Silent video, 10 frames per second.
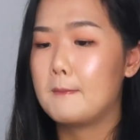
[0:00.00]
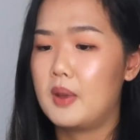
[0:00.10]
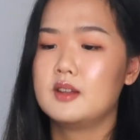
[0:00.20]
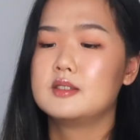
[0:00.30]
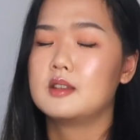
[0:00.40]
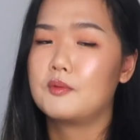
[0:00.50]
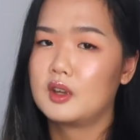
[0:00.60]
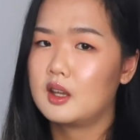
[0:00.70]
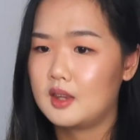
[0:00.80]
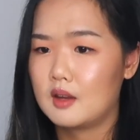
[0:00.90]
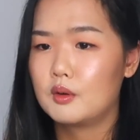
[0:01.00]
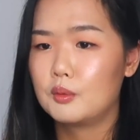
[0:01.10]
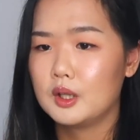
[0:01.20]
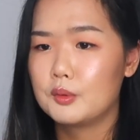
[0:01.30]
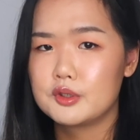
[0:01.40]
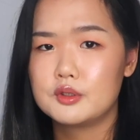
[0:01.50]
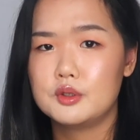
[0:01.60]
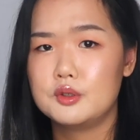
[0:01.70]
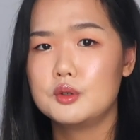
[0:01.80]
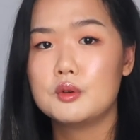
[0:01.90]
But something I'd never really wanted
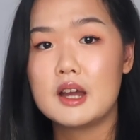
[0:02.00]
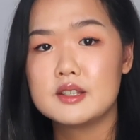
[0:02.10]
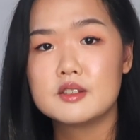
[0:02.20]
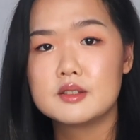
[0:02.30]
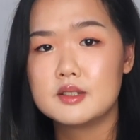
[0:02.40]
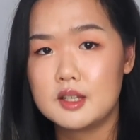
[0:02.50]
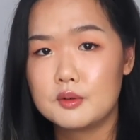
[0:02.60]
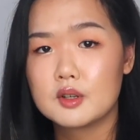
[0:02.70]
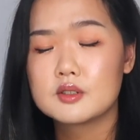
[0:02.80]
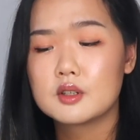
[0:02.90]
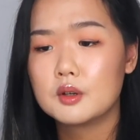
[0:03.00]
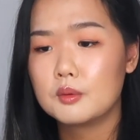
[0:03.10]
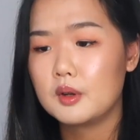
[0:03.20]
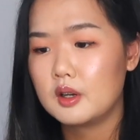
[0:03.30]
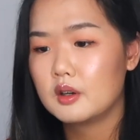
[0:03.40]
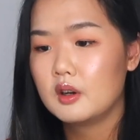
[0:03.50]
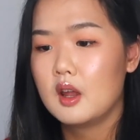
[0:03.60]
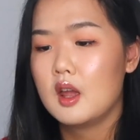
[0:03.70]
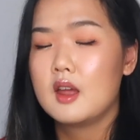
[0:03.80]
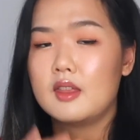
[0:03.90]
to do as a serious career.
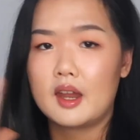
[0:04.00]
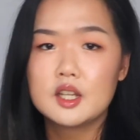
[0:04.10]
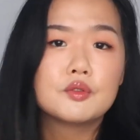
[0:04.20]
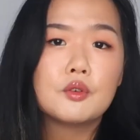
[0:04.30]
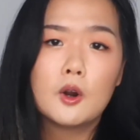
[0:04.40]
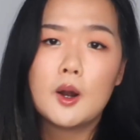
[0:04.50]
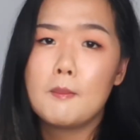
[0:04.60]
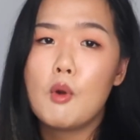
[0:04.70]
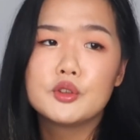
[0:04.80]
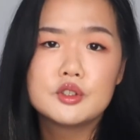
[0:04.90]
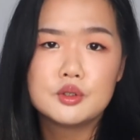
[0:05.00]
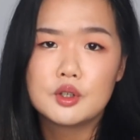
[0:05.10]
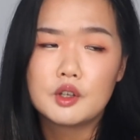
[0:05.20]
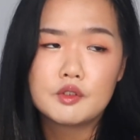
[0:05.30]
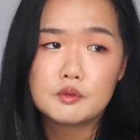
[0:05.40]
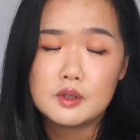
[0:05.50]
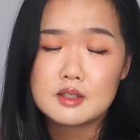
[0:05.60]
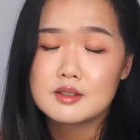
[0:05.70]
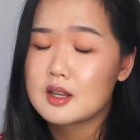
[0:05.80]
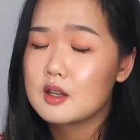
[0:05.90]
That is for a multitude of different
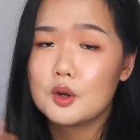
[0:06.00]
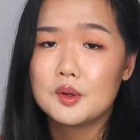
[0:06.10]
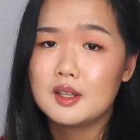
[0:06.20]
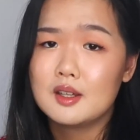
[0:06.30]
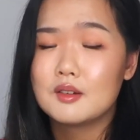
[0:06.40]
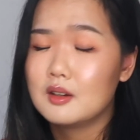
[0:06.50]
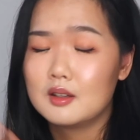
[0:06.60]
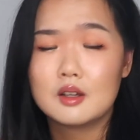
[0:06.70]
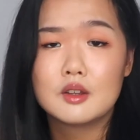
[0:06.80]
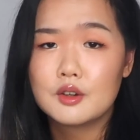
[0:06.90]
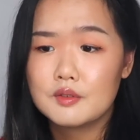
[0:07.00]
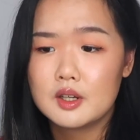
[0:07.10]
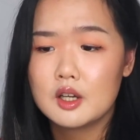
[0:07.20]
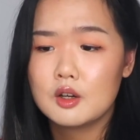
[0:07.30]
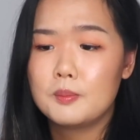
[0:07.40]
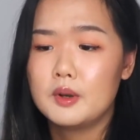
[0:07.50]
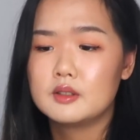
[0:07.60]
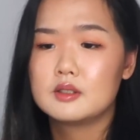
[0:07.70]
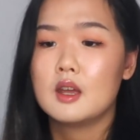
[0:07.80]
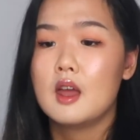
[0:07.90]
reasons. I can go in it in another video,
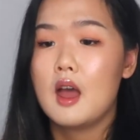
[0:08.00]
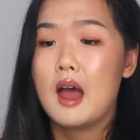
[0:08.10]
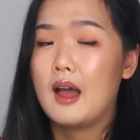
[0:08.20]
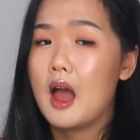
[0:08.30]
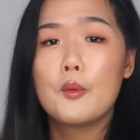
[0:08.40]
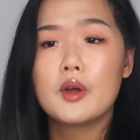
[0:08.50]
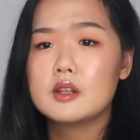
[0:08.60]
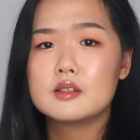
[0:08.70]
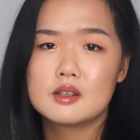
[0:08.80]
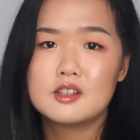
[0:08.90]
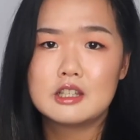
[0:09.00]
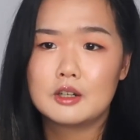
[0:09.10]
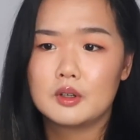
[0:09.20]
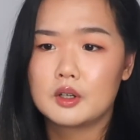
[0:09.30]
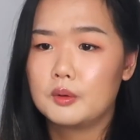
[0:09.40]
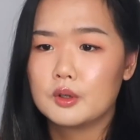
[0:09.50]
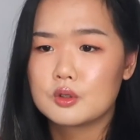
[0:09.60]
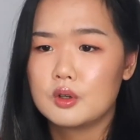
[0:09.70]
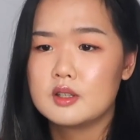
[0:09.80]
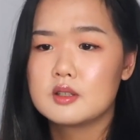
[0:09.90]
but I wouldn't consider it career
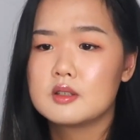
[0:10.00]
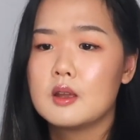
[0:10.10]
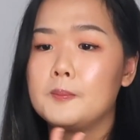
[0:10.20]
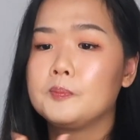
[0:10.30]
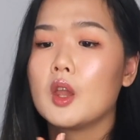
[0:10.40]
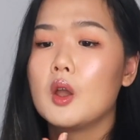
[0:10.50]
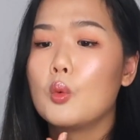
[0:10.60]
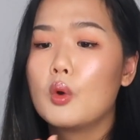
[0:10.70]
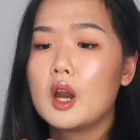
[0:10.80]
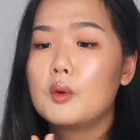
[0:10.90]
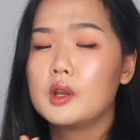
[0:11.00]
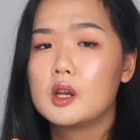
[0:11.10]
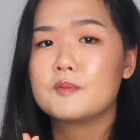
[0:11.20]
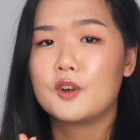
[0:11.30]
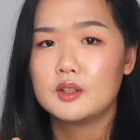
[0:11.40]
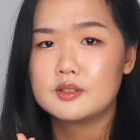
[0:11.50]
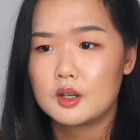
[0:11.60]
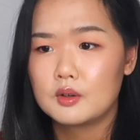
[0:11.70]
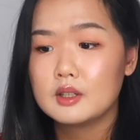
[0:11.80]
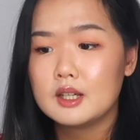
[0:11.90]
choice. Would I read up
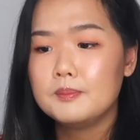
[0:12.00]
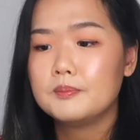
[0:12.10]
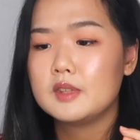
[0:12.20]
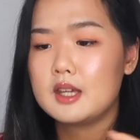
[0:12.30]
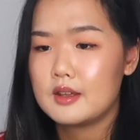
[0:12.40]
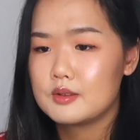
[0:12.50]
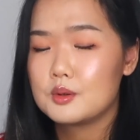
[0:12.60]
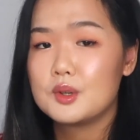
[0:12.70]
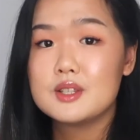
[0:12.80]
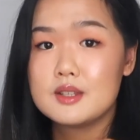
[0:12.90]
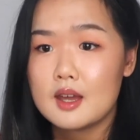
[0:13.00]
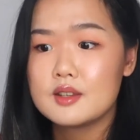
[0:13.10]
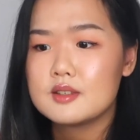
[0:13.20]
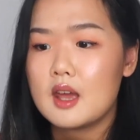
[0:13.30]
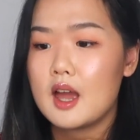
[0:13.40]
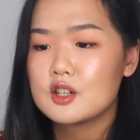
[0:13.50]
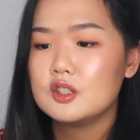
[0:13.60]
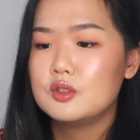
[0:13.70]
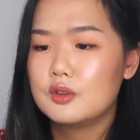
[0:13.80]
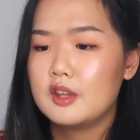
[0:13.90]
voluntarily? The answer is yes. I
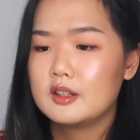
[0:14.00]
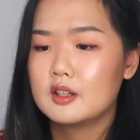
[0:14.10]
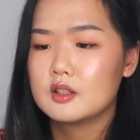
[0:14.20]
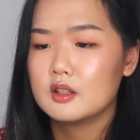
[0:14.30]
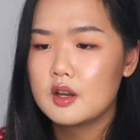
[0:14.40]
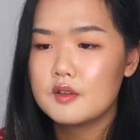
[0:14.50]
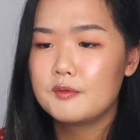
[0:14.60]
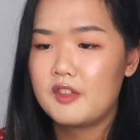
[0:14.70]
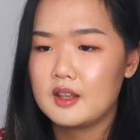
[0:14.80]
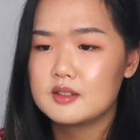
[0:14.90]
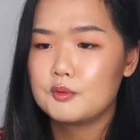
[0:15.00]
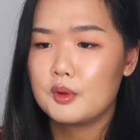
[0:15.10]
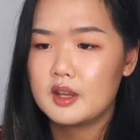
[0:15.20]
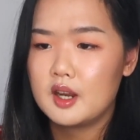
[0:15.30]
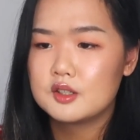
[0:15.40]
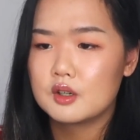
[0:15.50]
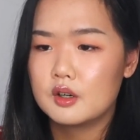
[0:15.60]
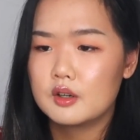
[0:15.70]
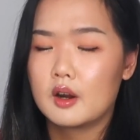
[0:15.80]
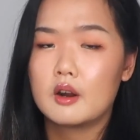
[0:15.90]
actually do think there's a lot of things within
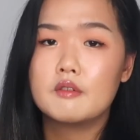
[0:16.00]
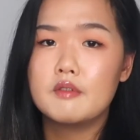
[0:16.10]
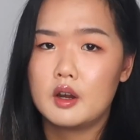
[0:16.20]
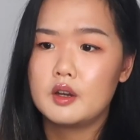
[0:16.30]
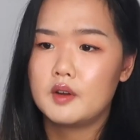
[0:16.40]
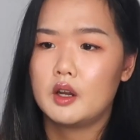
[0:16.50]
HR that are very,